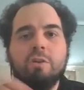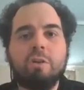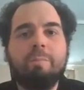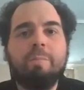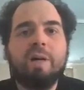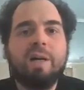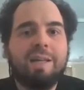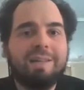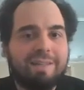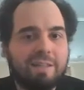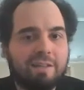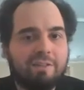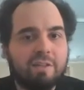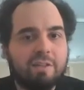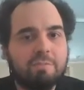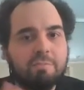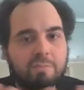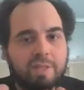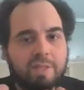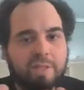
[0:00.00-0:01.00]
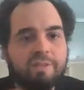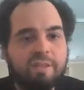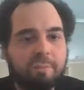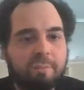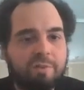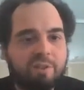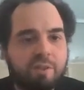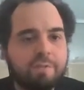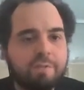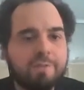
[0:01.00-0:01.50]
Silk part is a
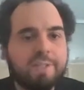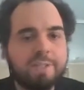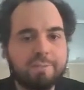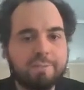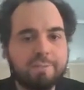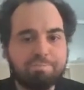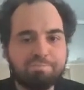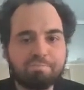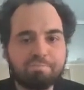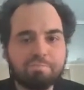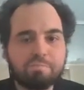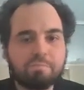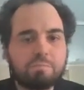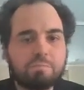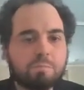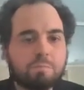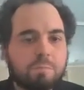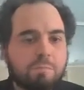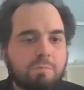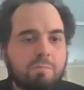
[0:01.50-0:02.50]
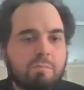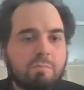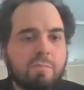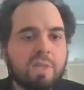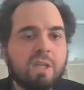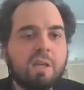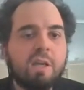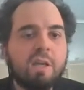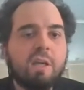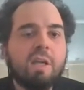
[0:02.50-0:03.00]
subset of it.
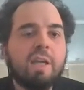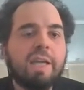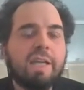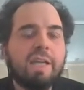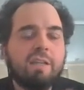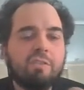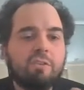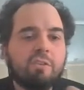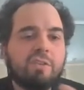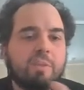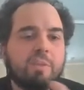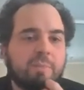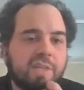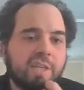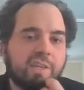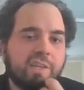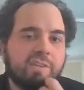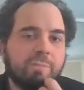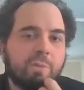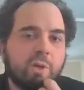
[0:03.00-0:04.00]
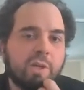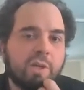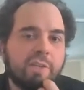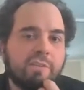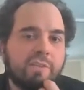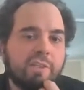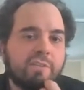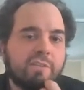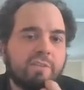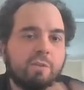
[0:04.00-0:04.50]
And the system then
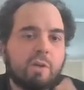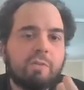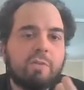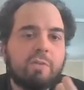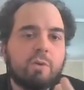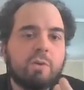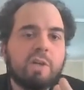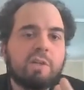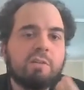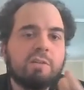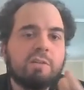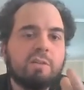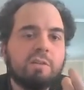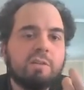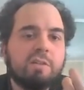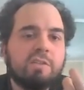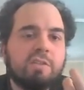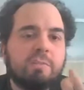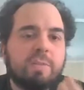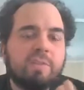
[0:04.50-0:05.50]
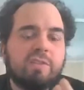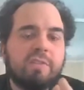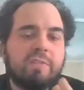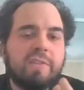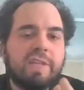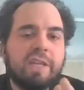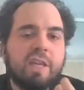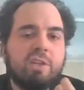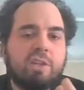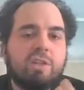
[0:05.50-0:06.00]
exploits this workflow
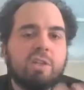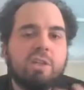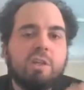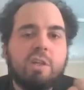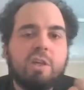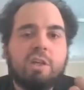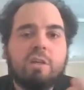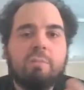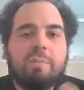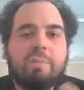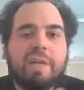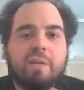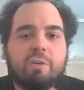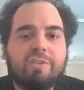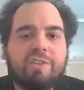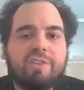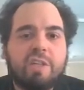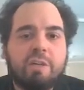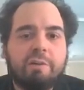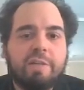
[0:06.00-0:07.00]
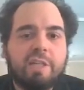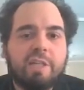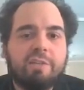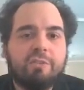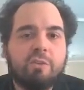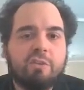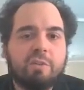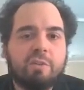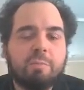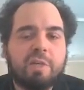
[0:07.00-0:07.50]
specification by considering the
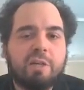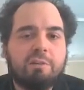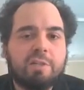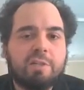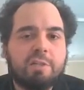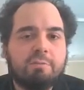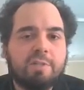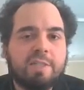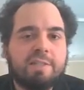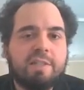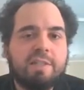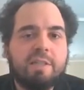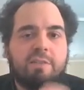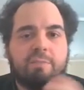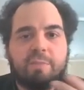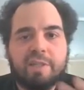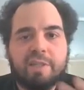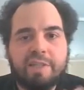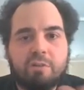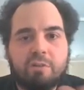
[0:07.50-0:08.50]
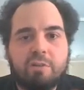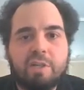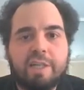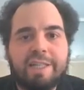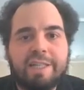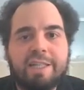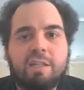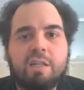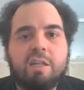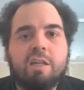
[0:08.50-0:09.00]
system characteristics,
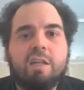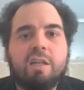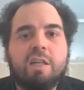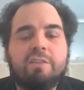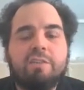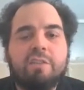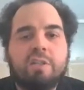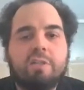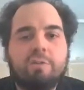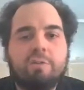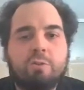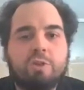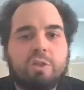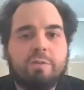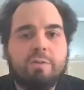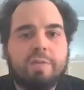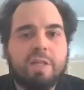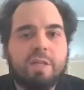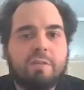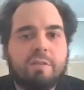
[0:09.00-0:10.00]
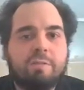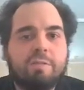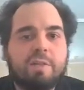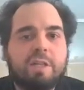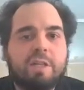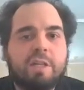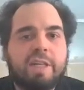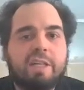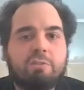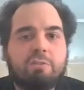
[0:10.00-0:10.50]
particularly as in the future we have
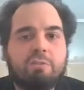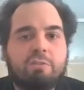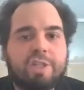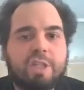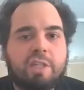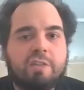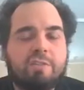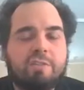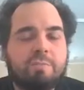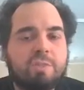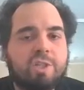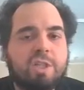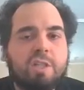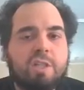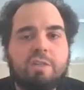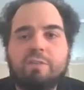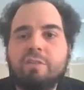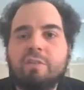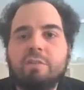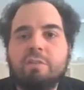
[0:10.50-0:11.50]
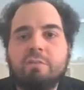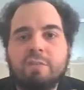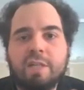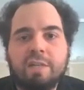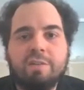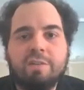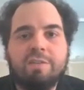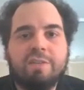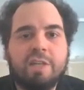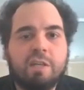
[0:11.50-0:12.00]
heterogeneous machines,
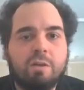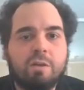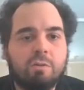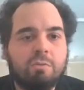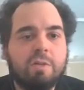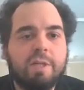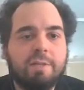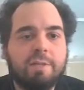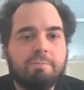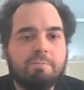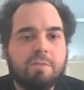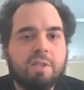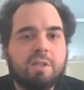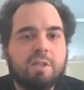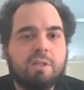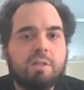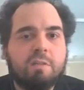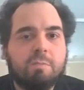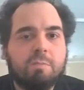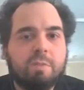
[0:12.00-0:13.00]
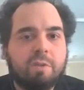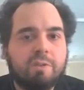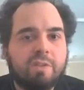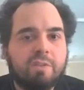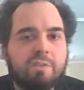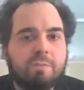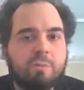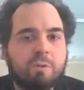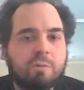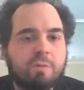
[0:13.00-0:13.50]
I would say only, because
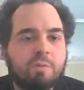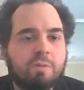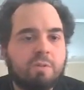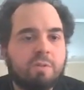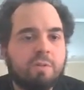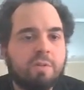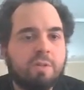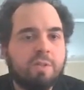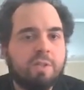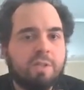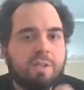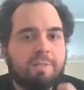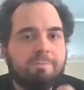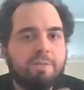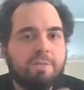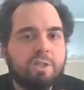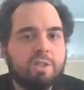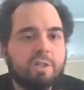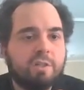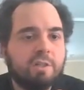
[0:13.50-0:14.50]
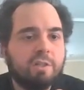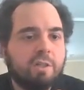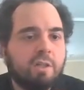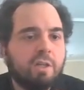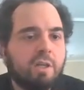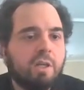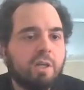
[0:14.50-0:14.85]
it's more efficient.